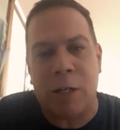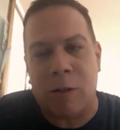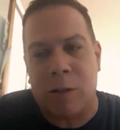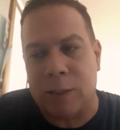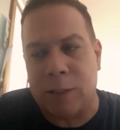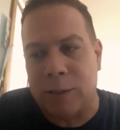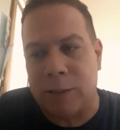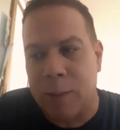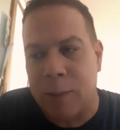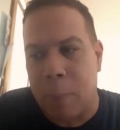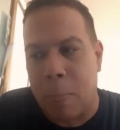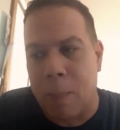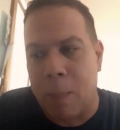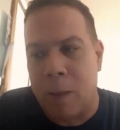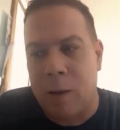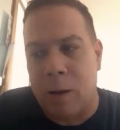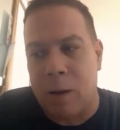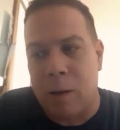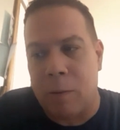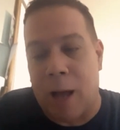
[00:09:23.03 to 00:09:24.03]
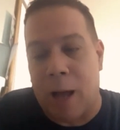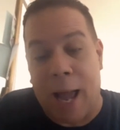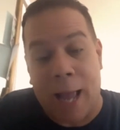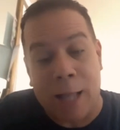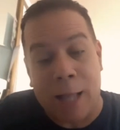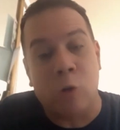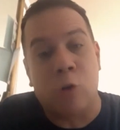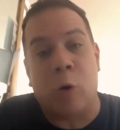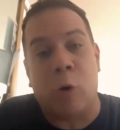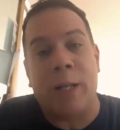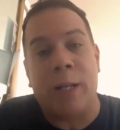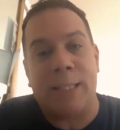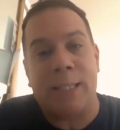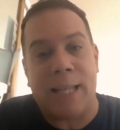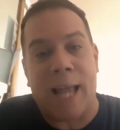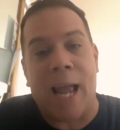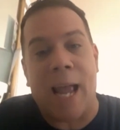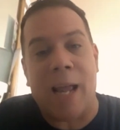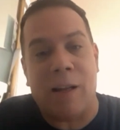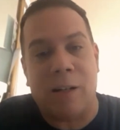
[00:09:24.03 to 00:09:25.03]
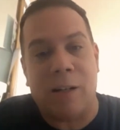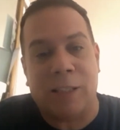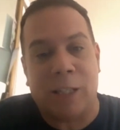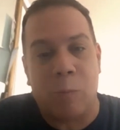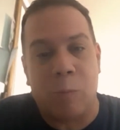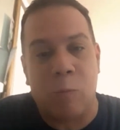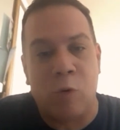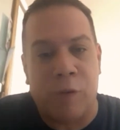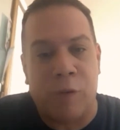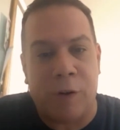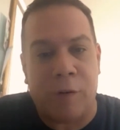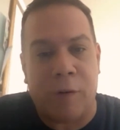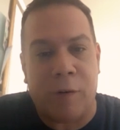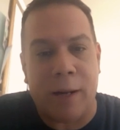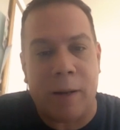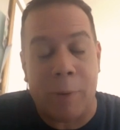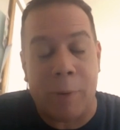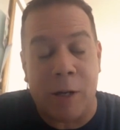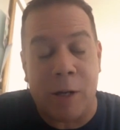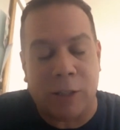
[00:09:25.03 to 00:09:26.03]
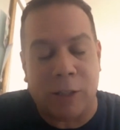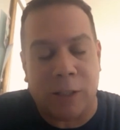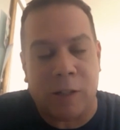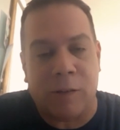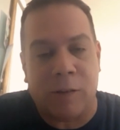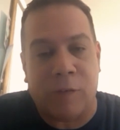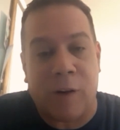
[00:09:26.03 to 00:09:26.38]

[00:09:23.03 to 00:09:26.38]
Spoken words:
because I had to join SAG because of the movie, right? I mean, because of the